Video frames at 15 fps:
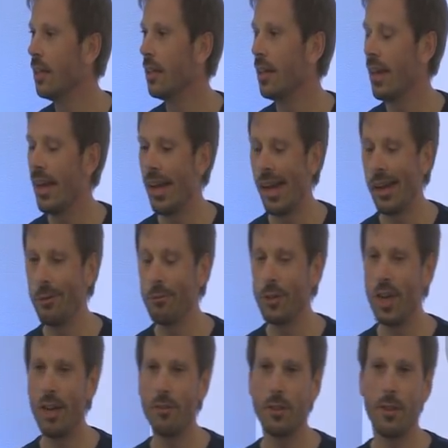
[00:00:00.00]
Um, you
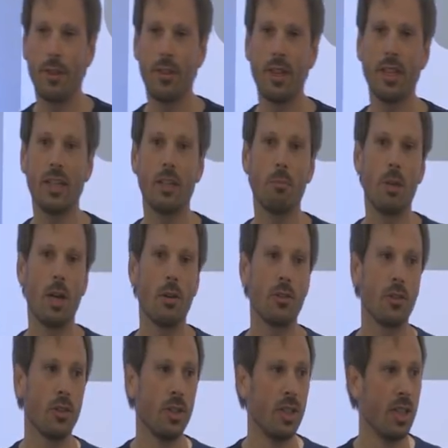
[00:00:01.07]
have to think about
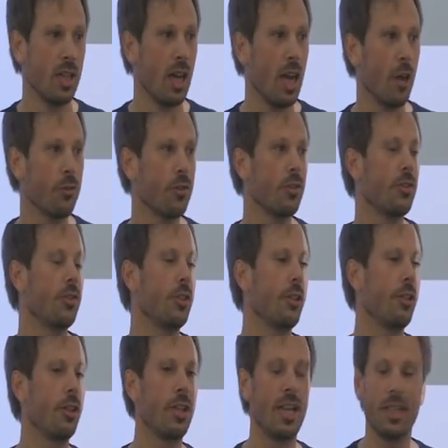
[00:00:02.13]
how to
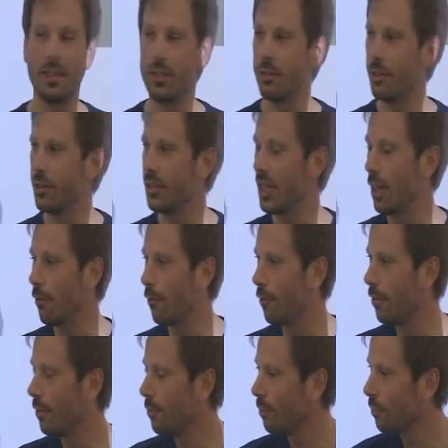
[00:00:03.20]
serialize yourself.
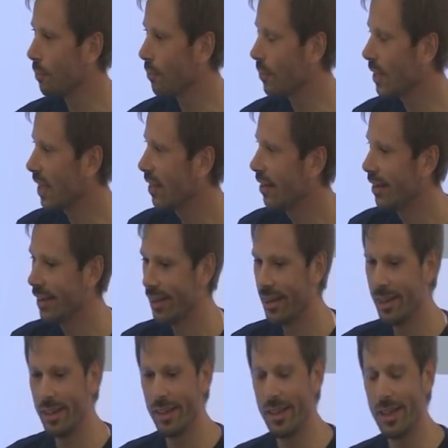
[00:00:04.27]

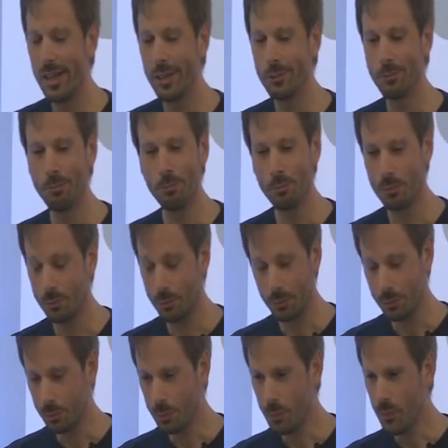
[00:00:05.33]
Um,
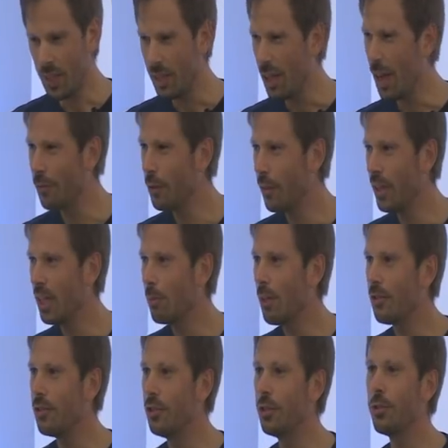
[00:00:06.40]
you have to think about
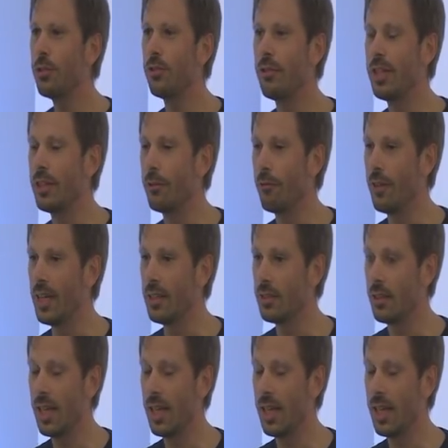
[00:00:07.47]
the user interface.